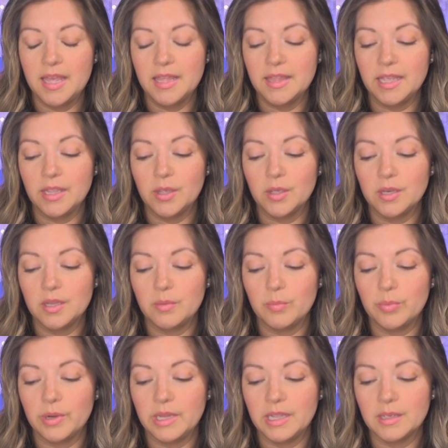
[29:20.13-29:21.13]
They couldn't
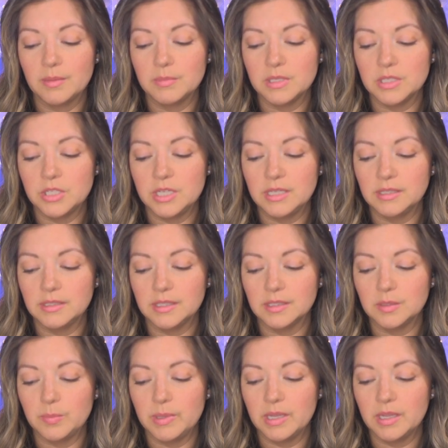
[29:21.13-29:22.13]
bring him to
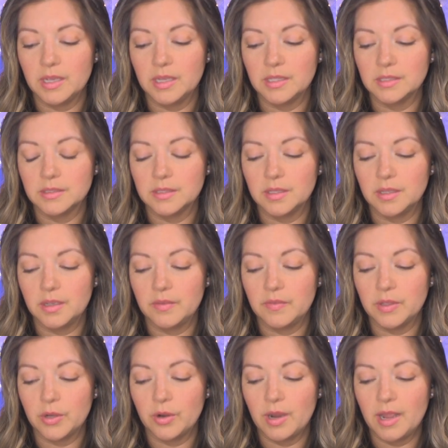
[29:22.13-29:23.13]
Jesus because of
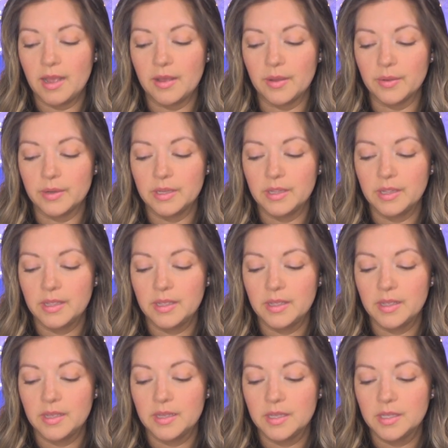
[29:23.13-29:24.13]
the crowd,
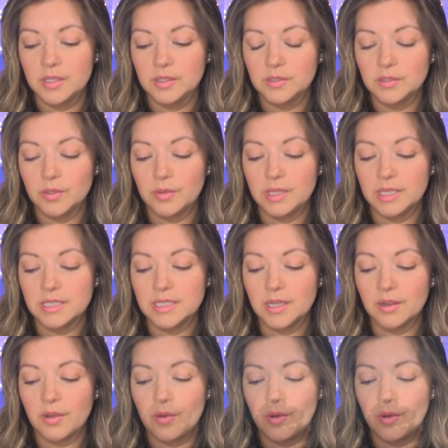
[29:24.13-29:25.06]
so they dug a